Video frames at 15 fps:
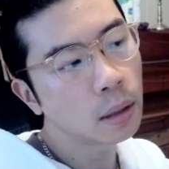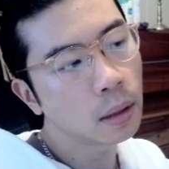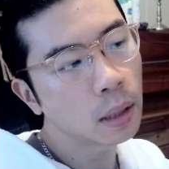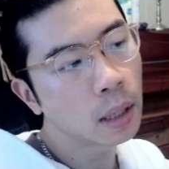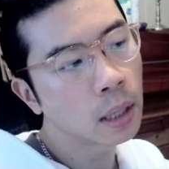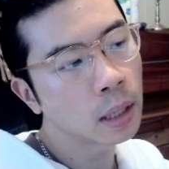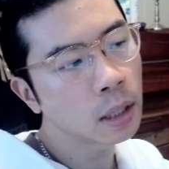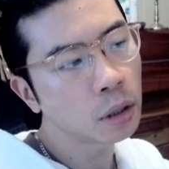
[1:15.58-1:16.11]

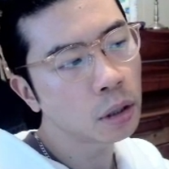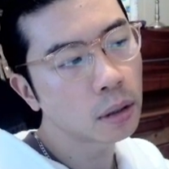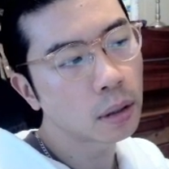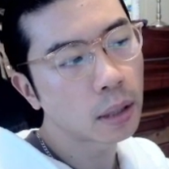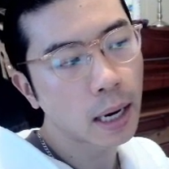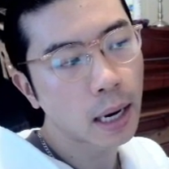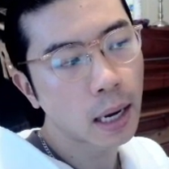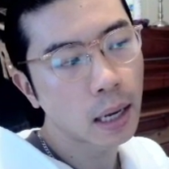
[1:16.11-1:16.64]
In addition to
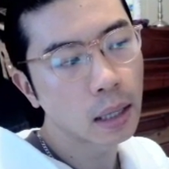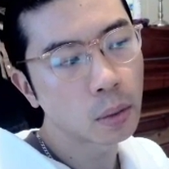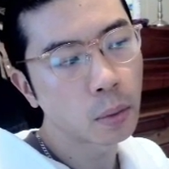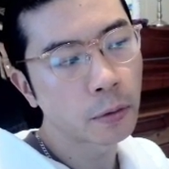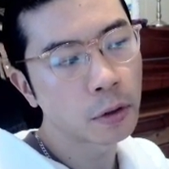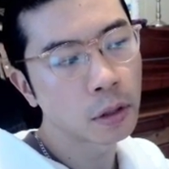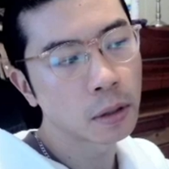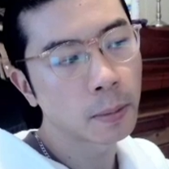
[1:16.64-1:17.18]
that is
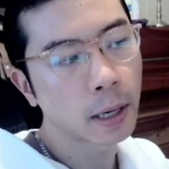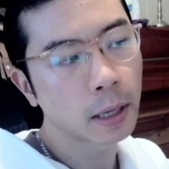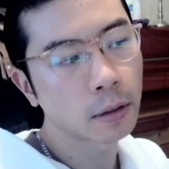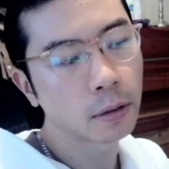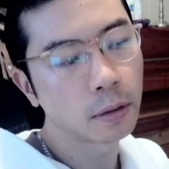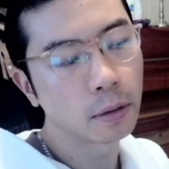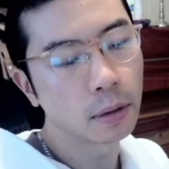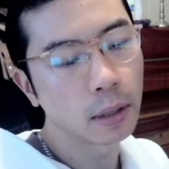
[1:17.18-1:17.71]
with respect
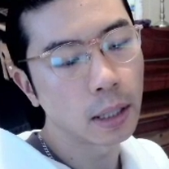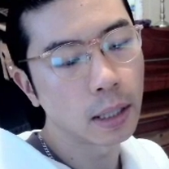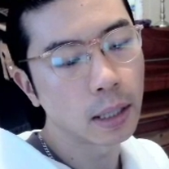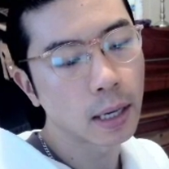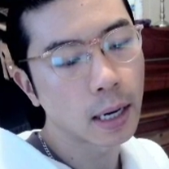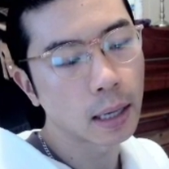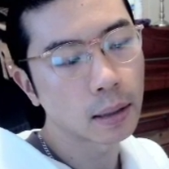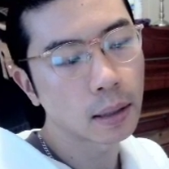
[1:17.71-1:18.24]
to the
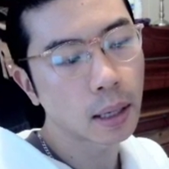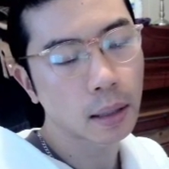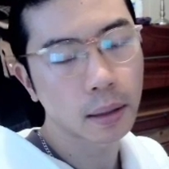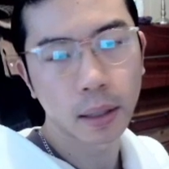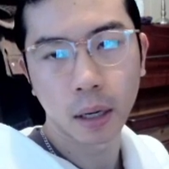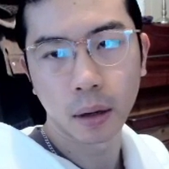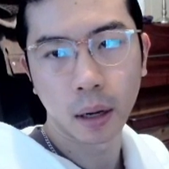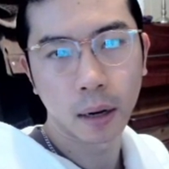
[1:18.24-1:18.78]
tech
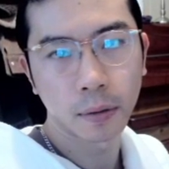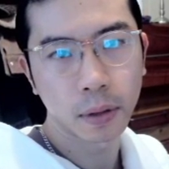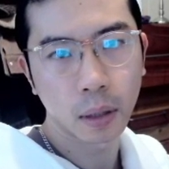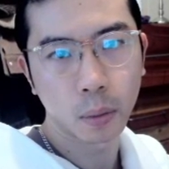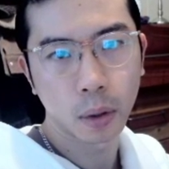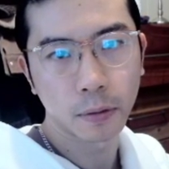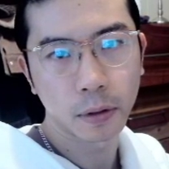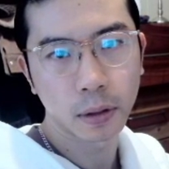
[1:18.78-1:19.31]
sell-offs that
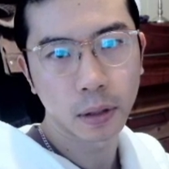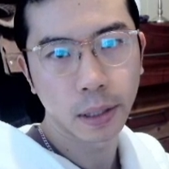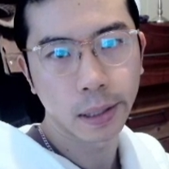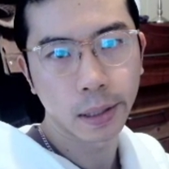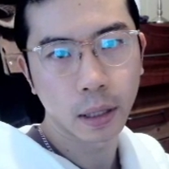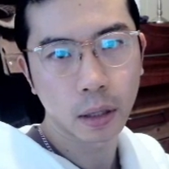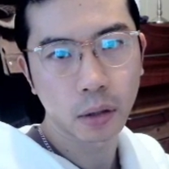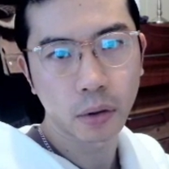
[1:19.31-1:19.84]
we've seen
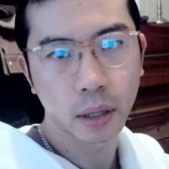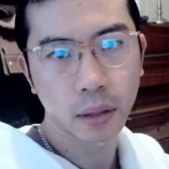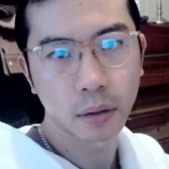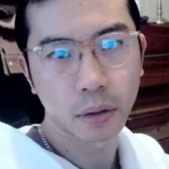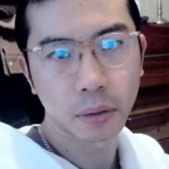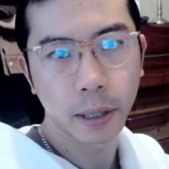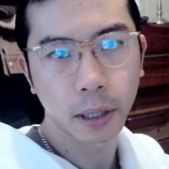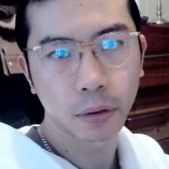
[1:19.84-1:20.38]
across the
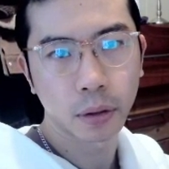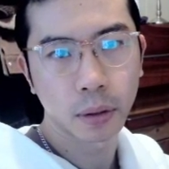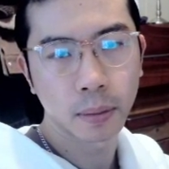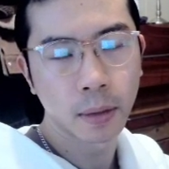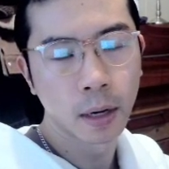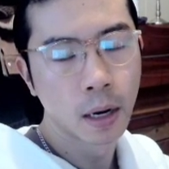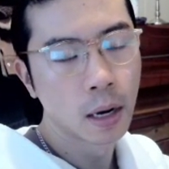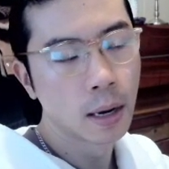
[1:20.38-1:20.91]

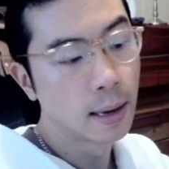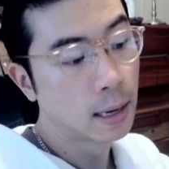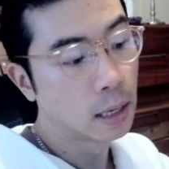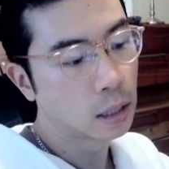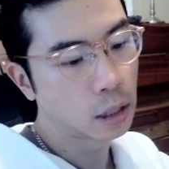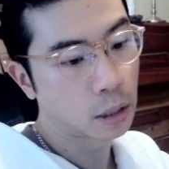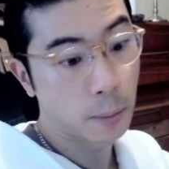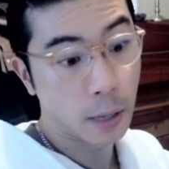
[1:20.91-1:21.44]
spectrum.
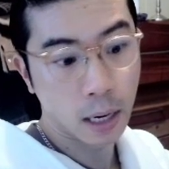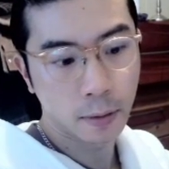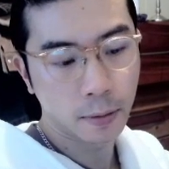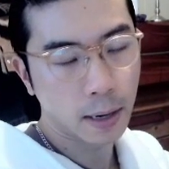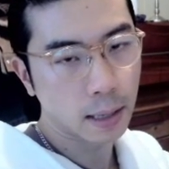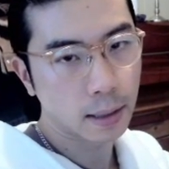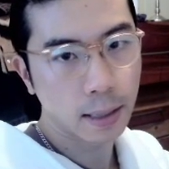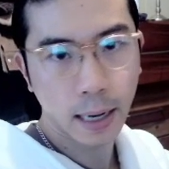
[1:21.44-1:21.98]

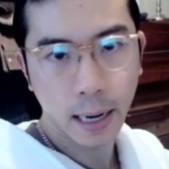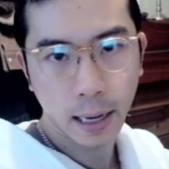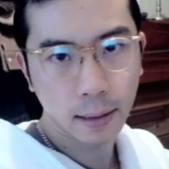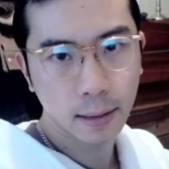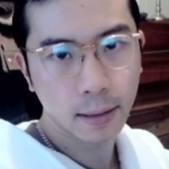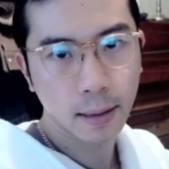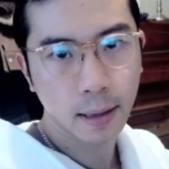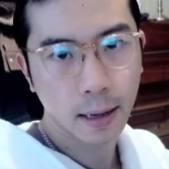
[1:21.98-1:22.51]
Spotify
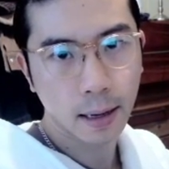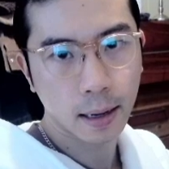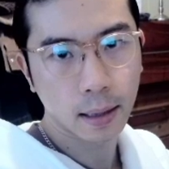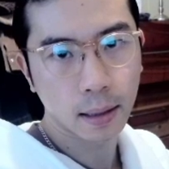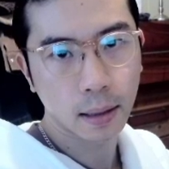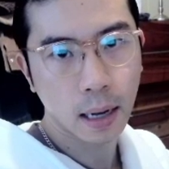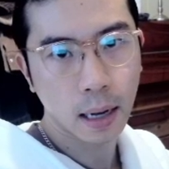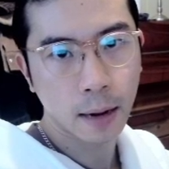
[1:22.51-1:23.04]
tanked
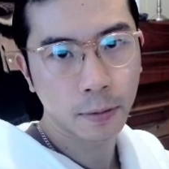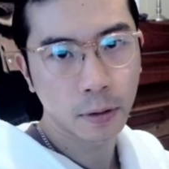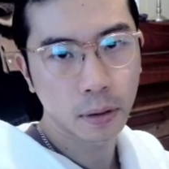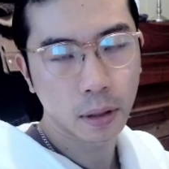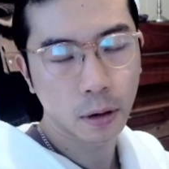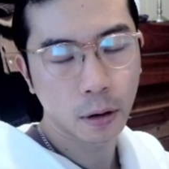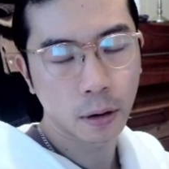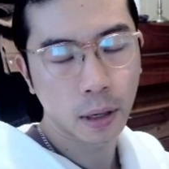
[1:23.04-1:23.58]
after
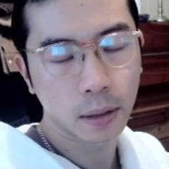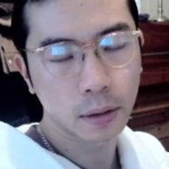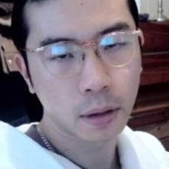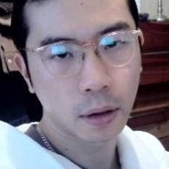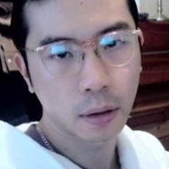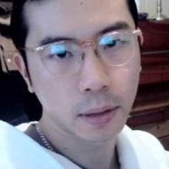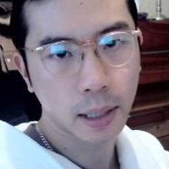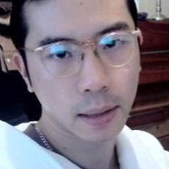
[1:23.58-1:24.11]
the earnings
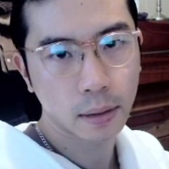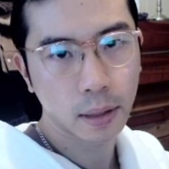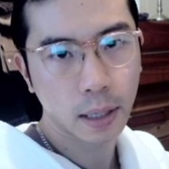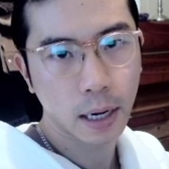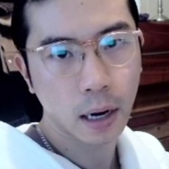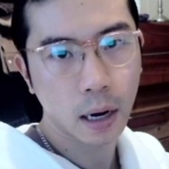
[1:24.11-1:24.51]
call yesterday.